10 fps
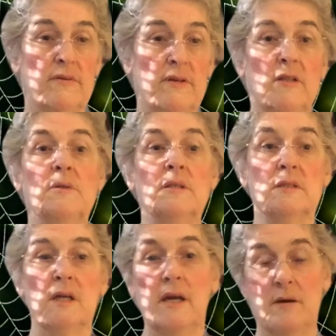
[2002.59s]

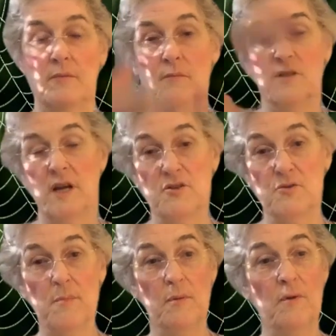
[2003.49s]
elements, which I
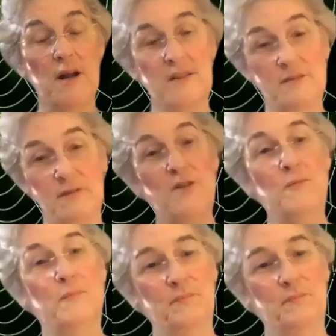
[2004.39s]
drape around the room,